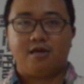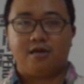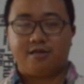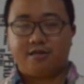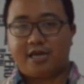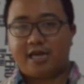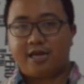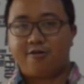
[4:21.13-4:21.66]

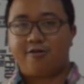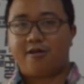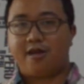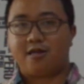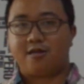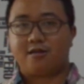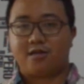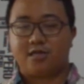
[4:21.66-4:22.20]
in the
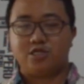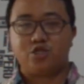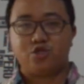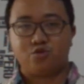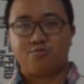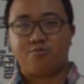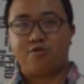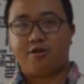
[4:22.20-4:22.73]
internet,
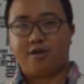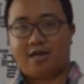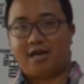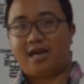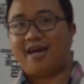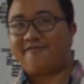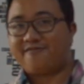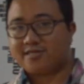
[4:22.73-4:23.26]
consumer,
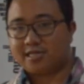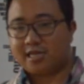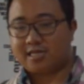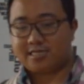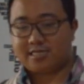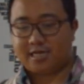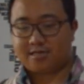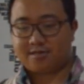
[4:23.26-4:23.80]
and lifestyle
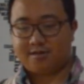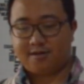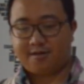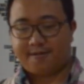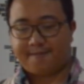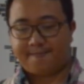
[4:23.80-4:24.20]
sector.